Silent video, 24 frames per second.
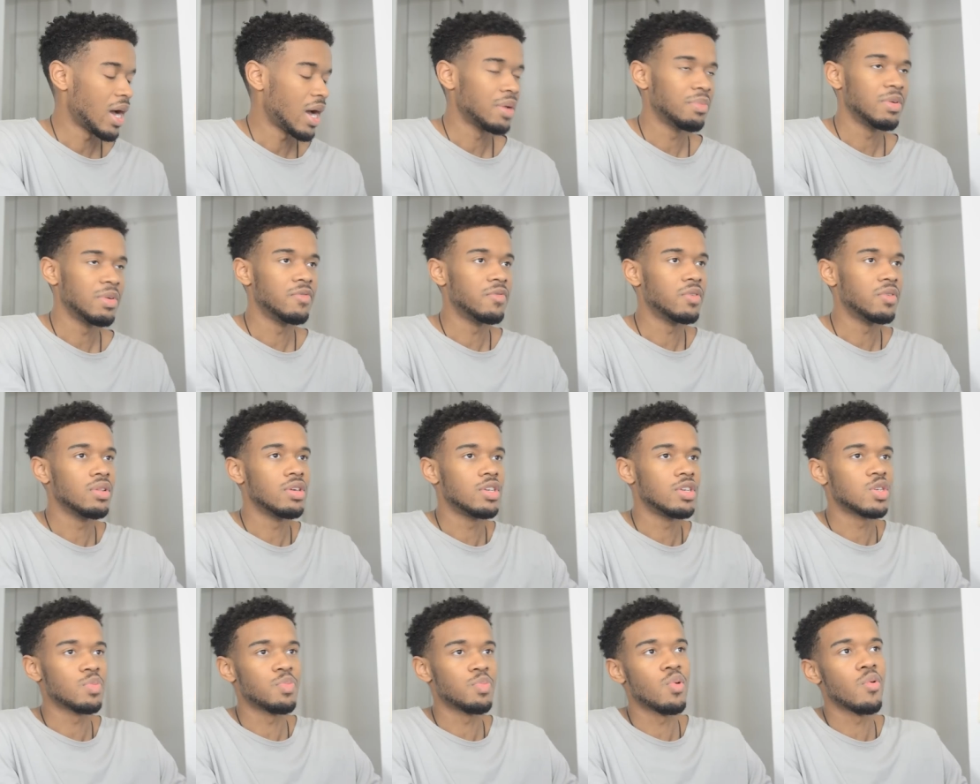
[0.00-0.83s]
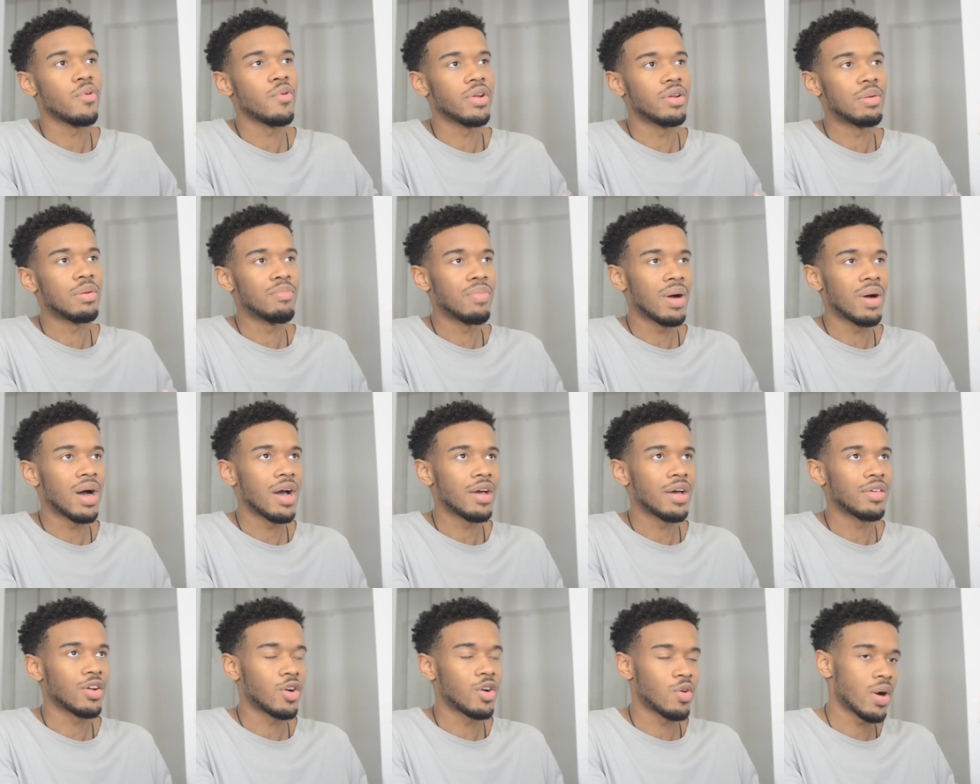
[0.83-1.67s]
I'd be fully supported
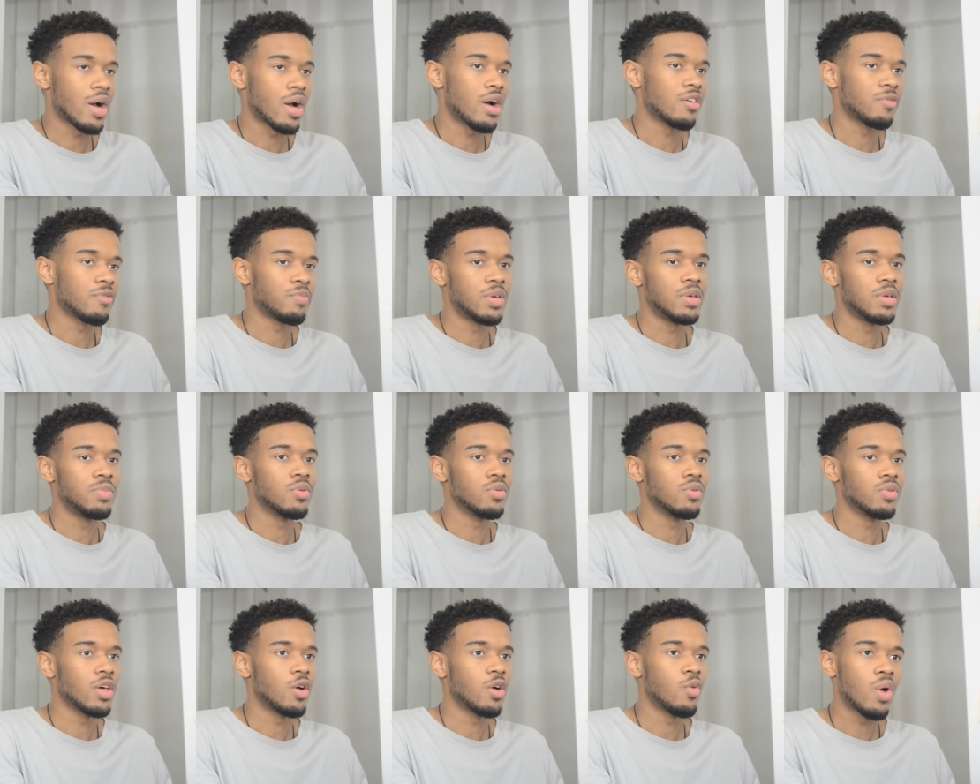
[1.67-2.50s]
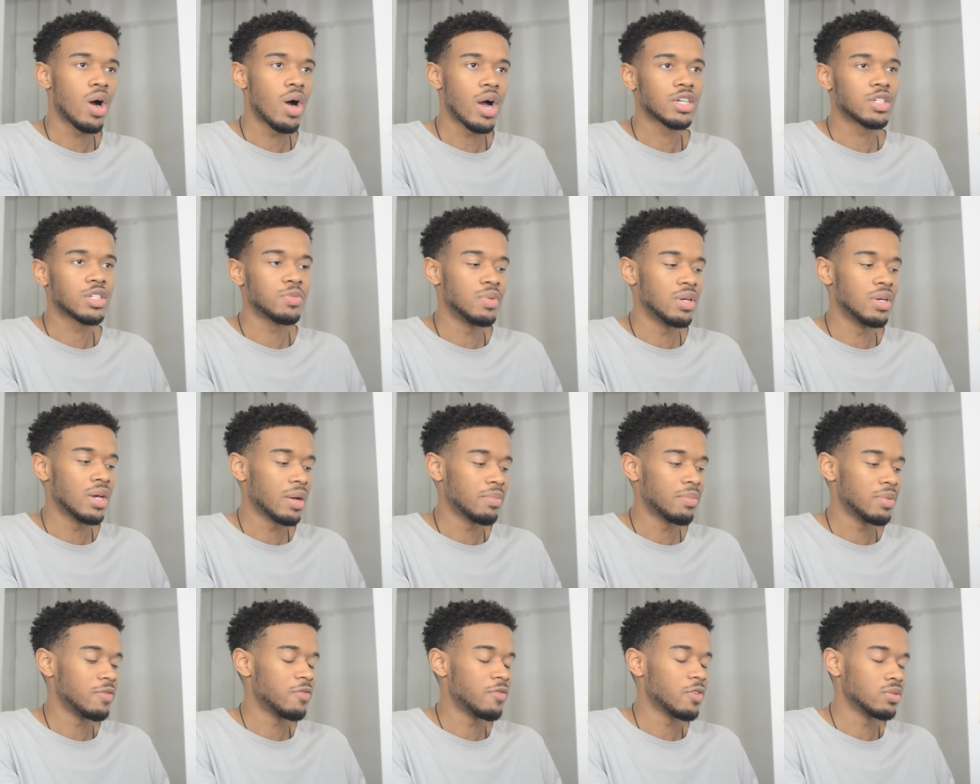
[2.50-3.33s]
by the crowd of people that watch me
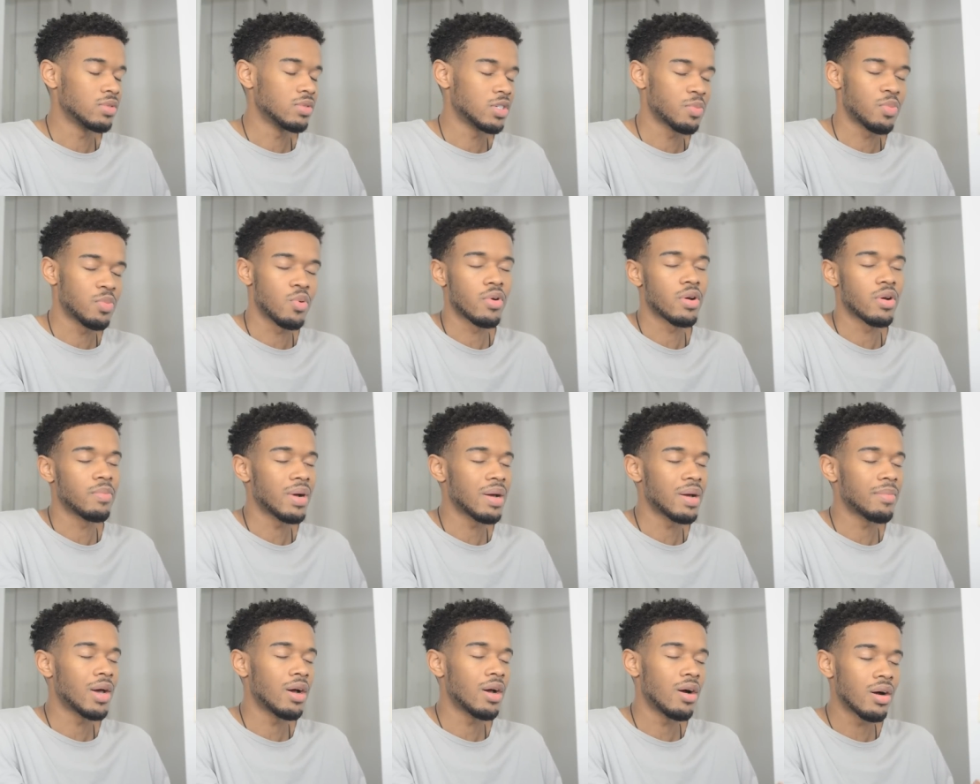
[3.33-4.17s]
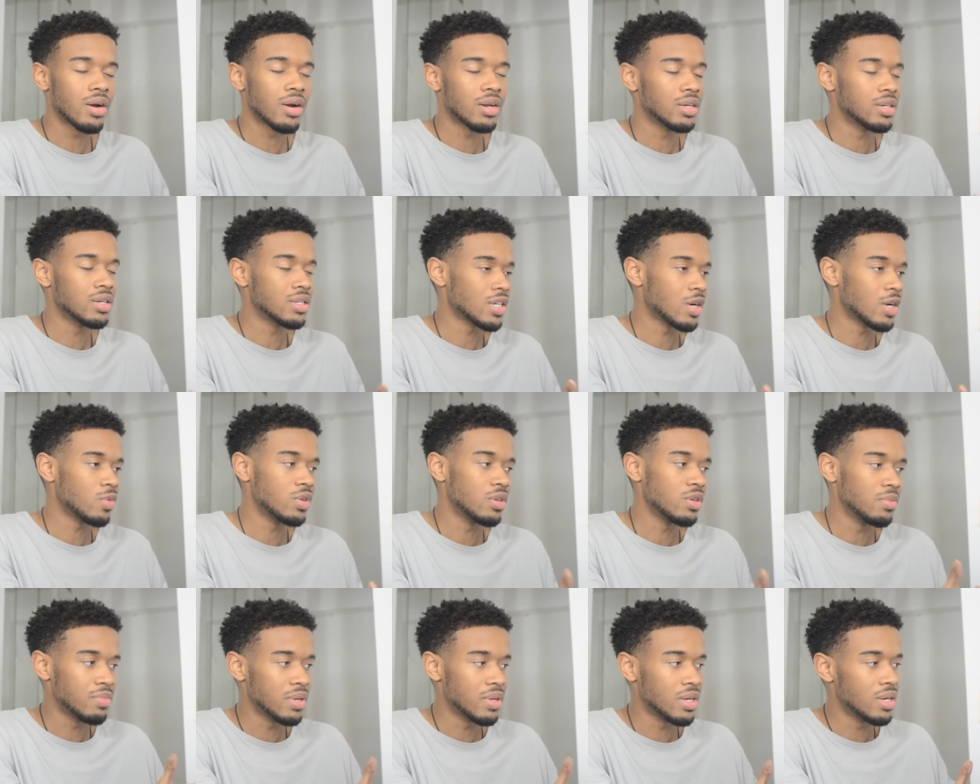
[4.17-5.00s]
and I'd be supported by my audience. I
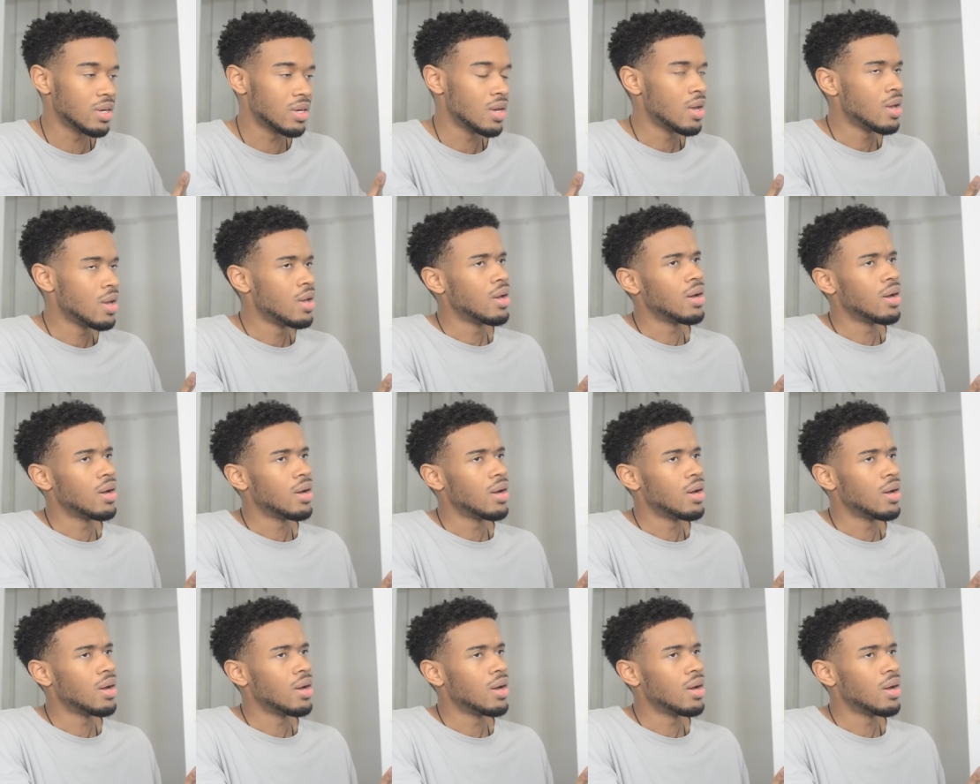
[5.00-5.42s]
wouldn't be